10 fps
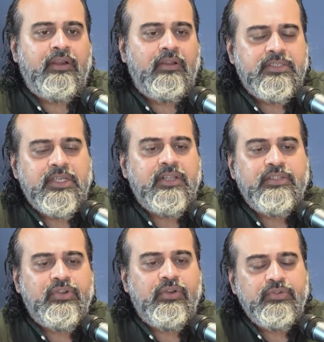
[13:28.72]

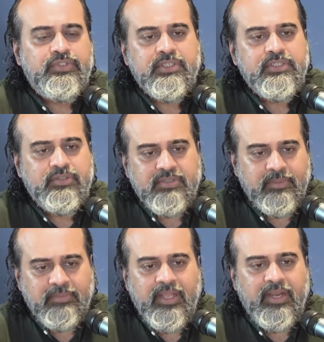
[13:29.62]
technological solutions to
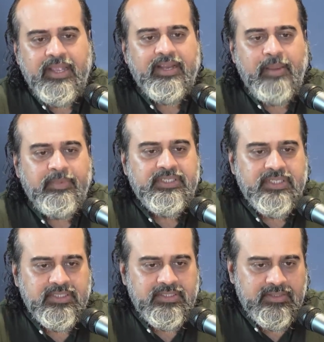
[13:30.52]
something like climate
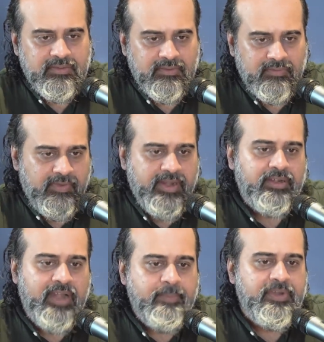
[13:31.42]
change,
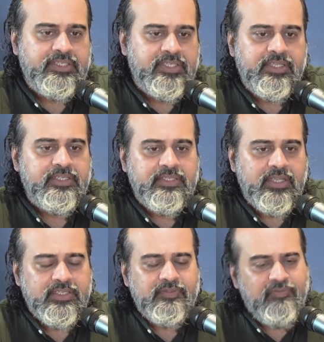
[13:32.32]
when climate
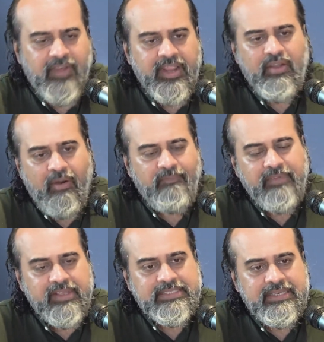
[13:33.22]
change is very
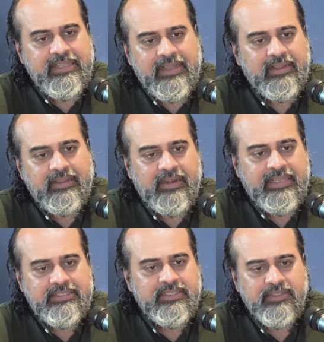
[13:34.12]
obviously a
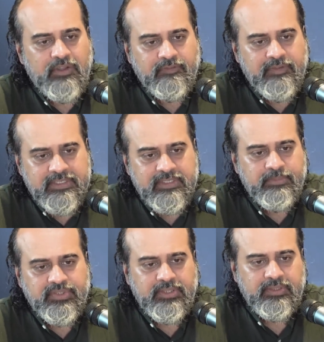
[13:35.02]
crisis of
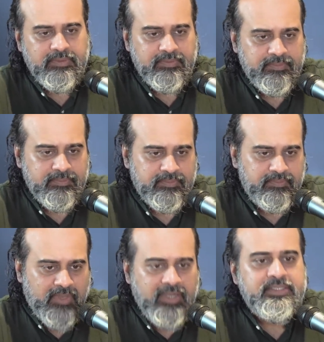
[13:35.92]
consumption?
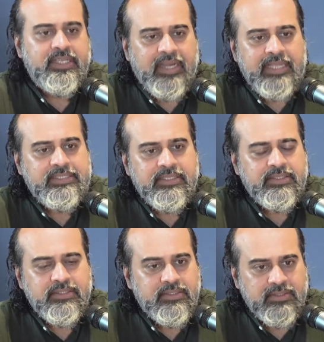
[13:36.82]
It is a
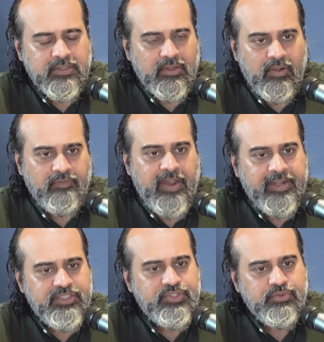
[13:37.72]
crisis of
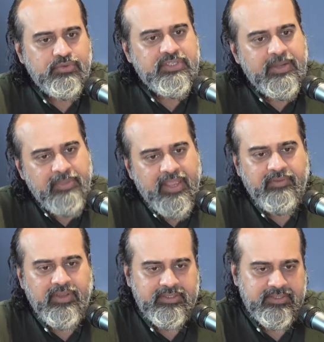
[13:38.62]
attitudes and
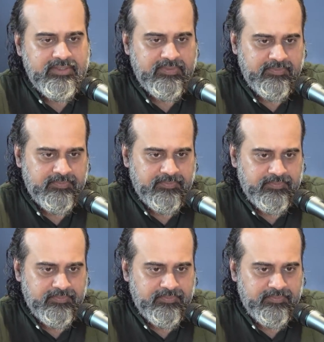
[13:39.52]
behaviors.